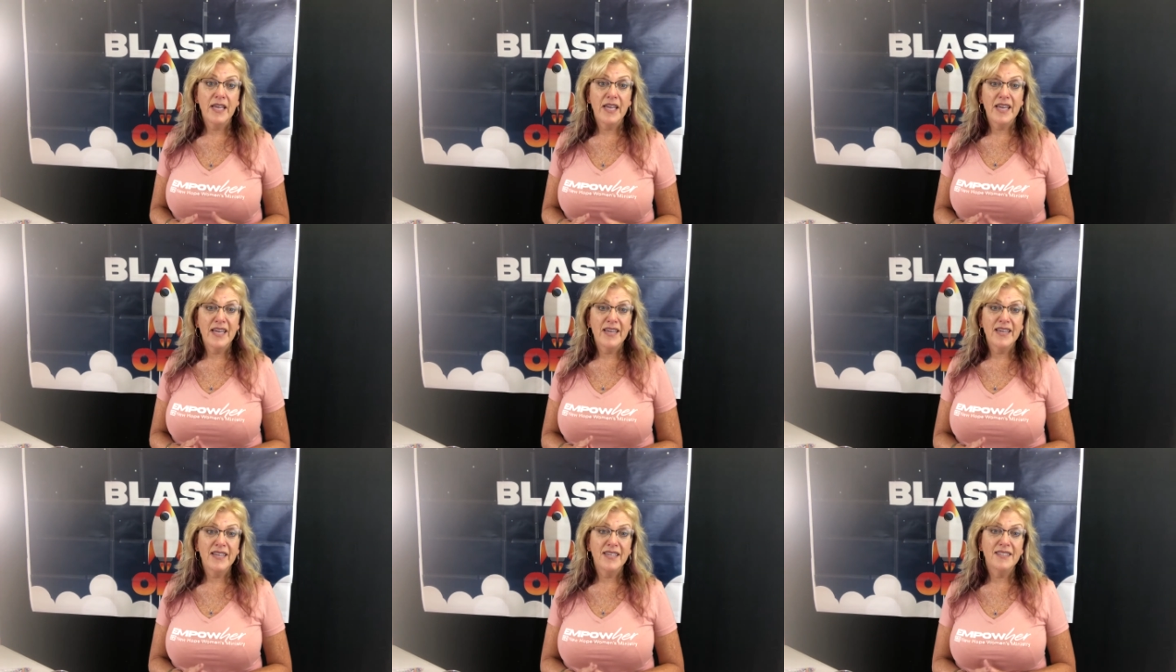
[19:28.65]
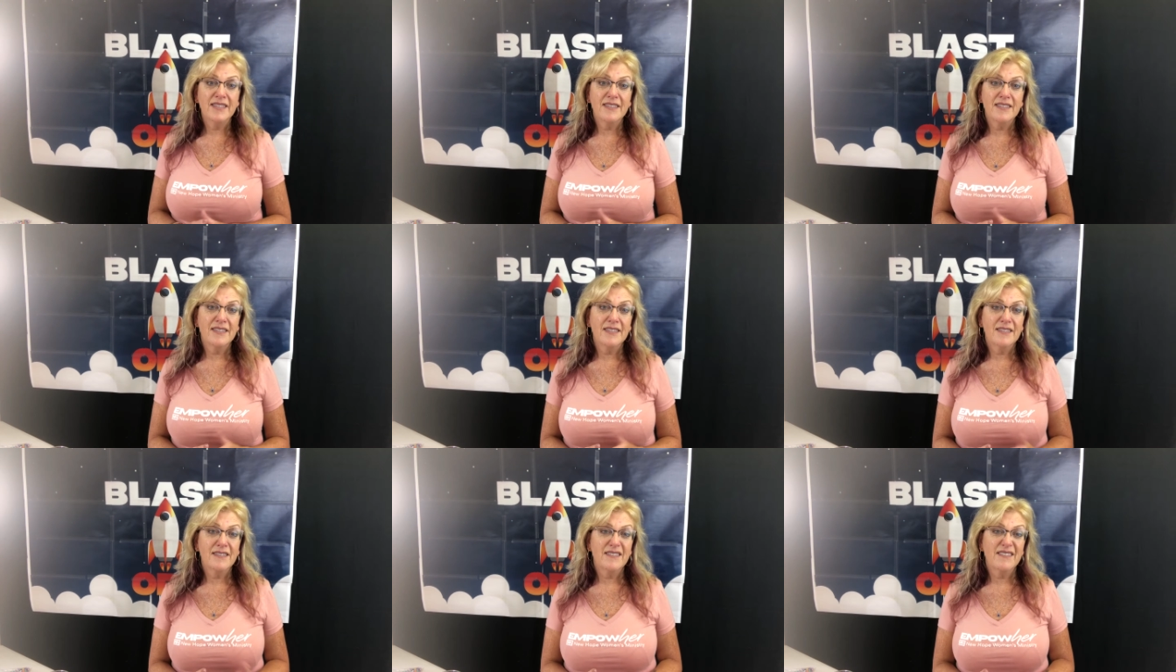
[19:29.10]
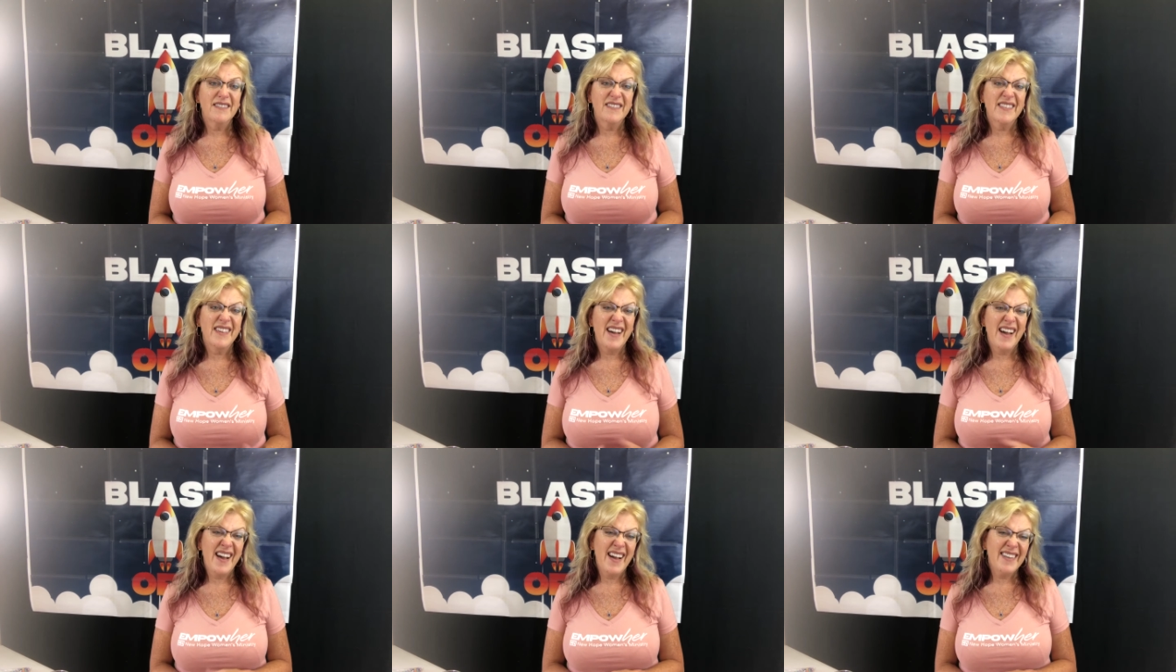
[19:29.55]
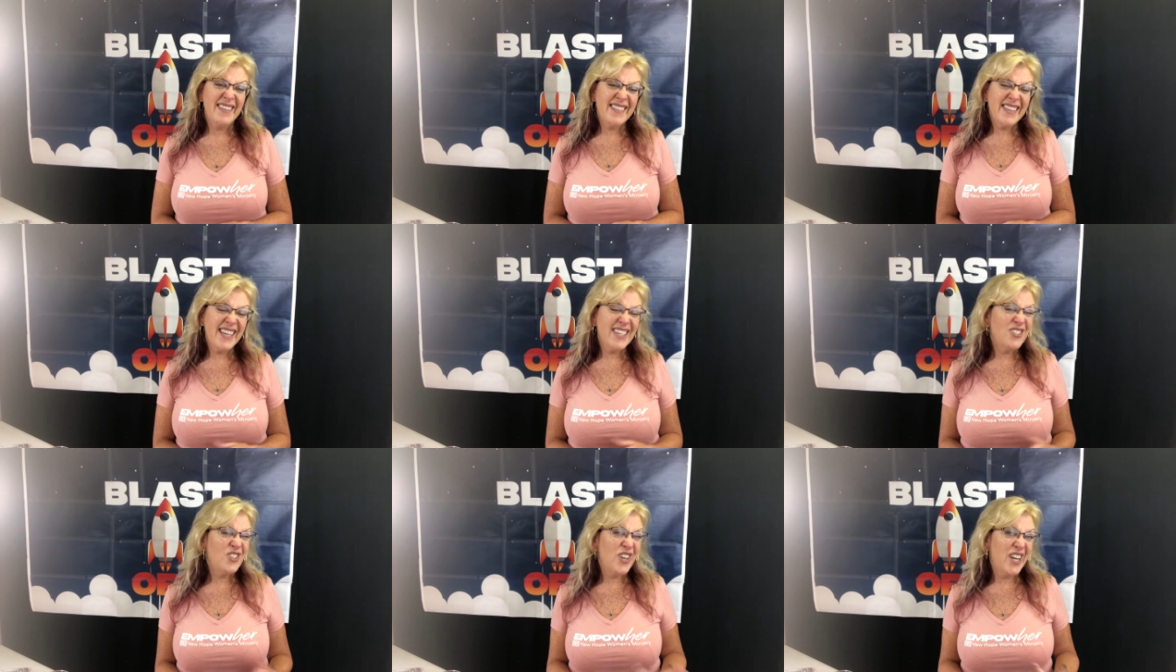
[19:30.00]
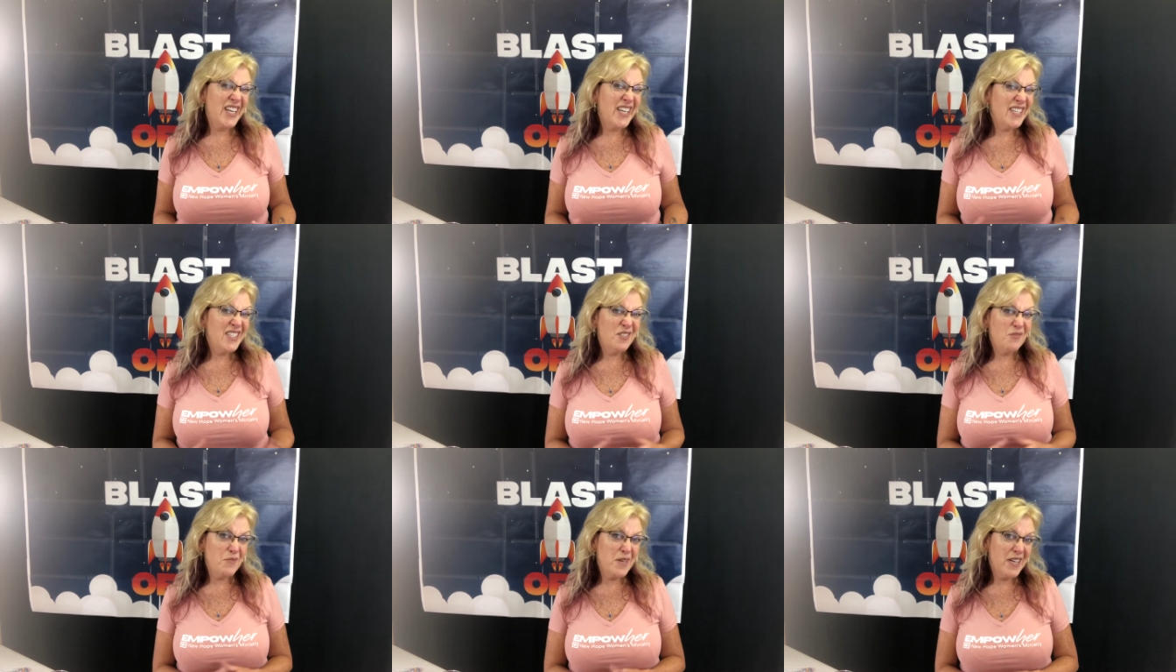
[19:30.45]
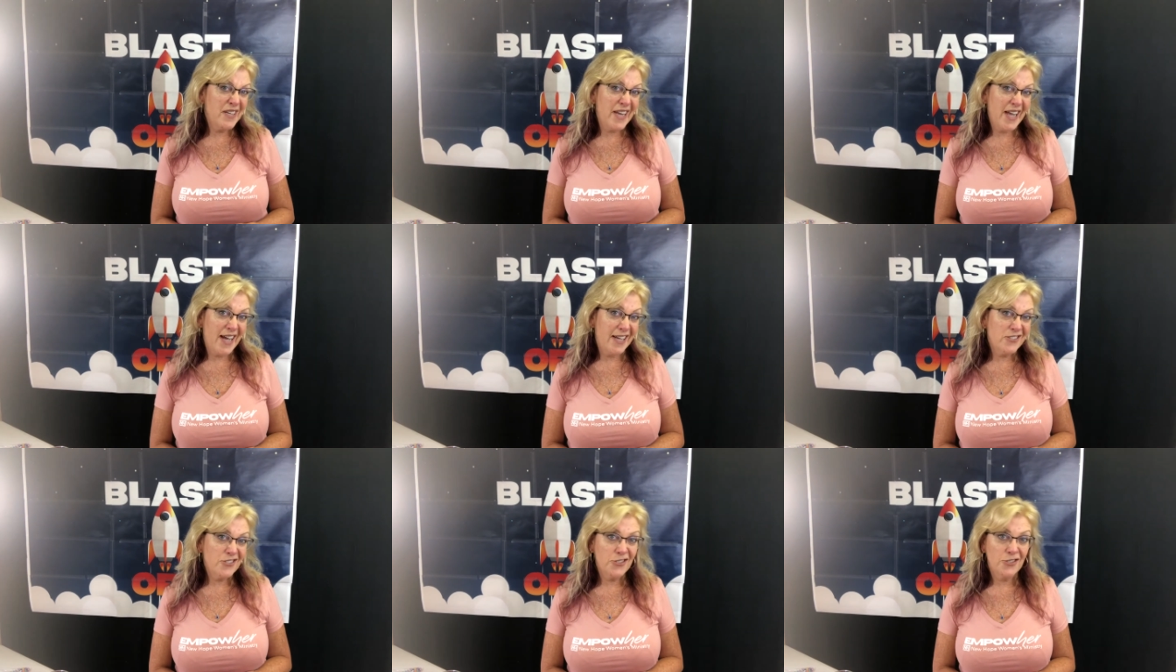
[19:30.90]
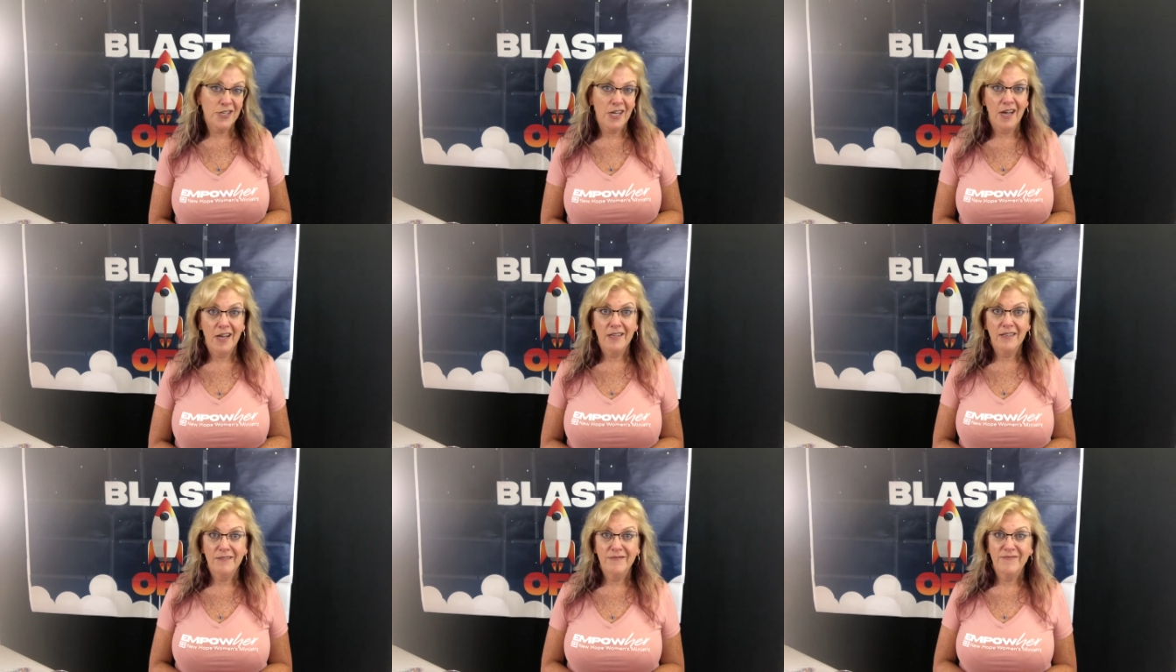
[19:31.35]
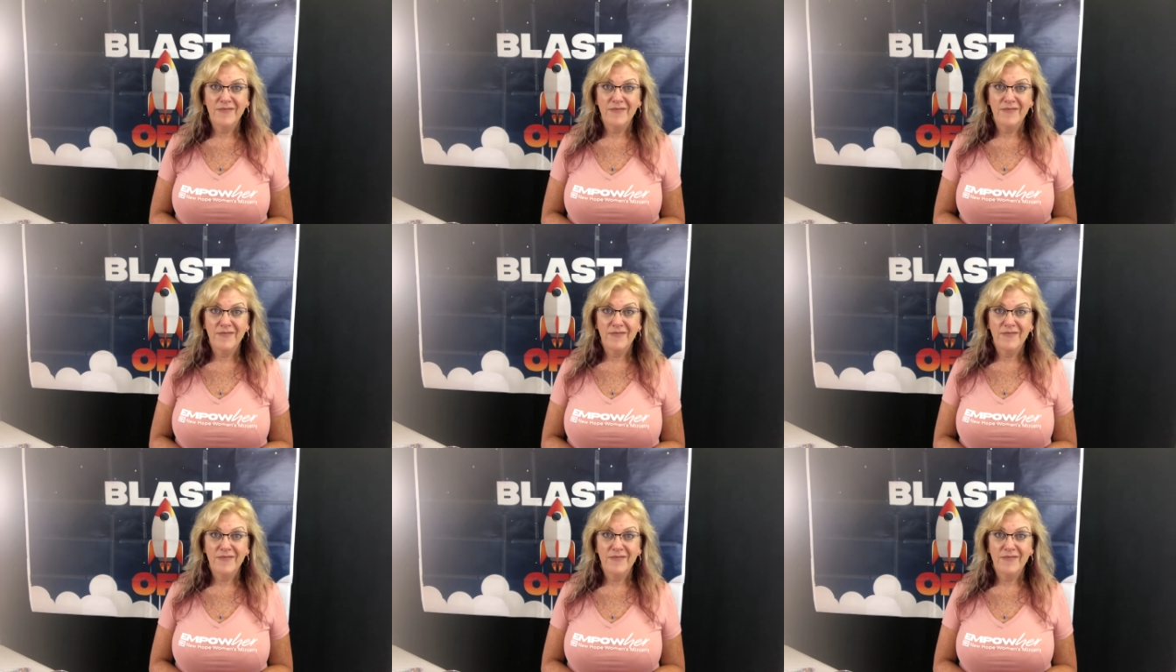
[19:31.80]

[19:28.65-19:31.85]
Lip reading: it's kind of like training to be an astronaut.